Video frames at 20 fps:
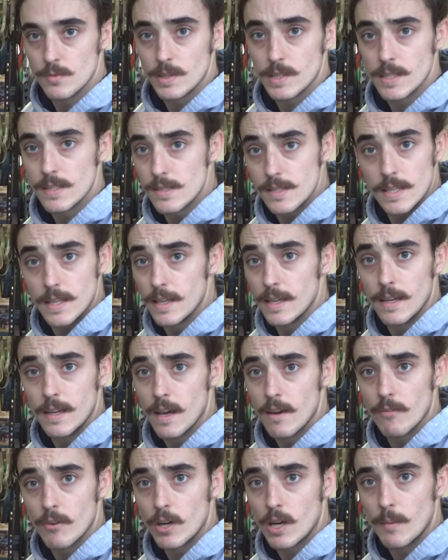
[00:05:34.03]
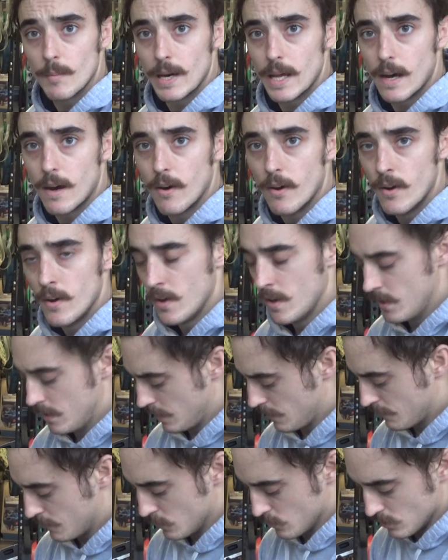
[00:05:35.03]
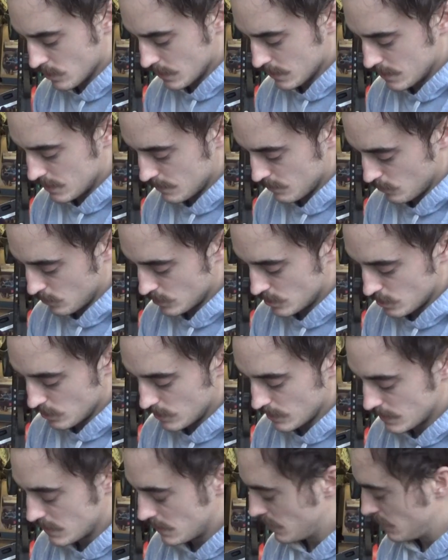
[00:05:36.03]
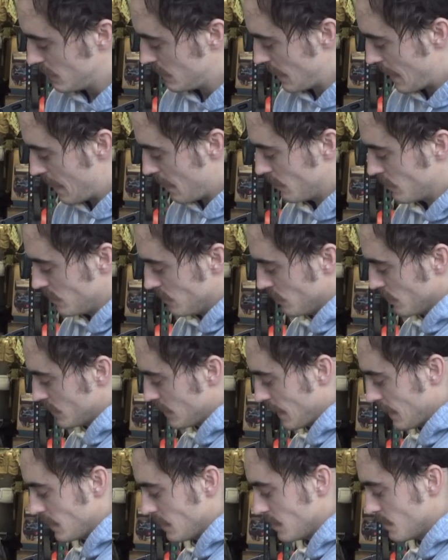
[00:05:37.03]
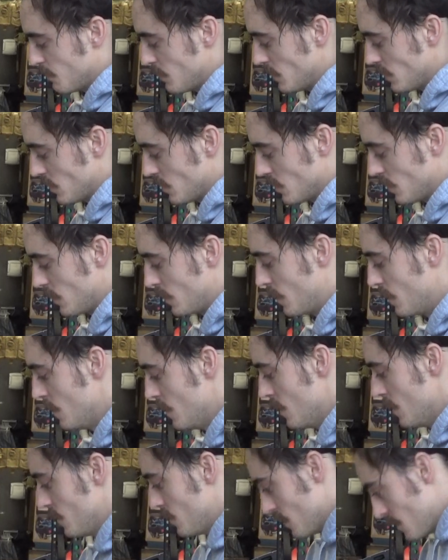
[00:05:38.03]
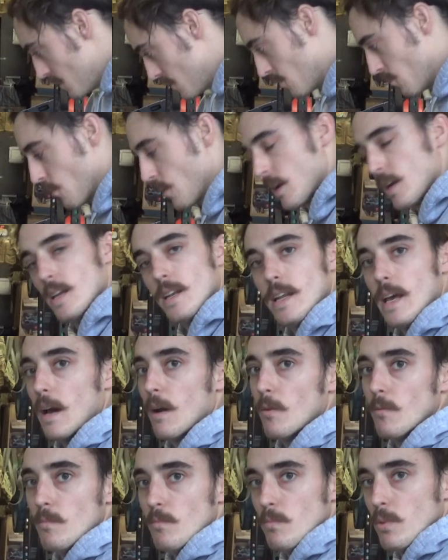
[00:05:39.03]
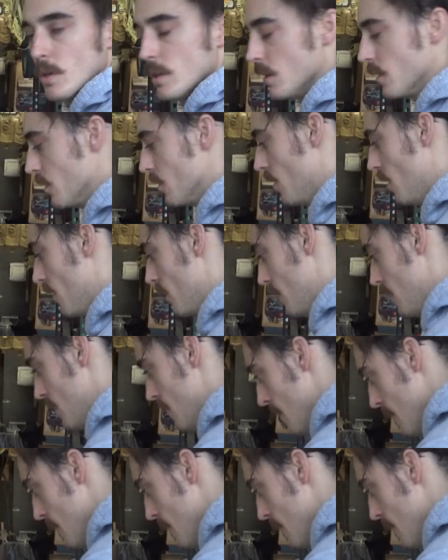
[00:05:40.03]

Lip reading: with this thing ever coming out if you just, once you get it down to a tightened position, just cranking down pretty good on it.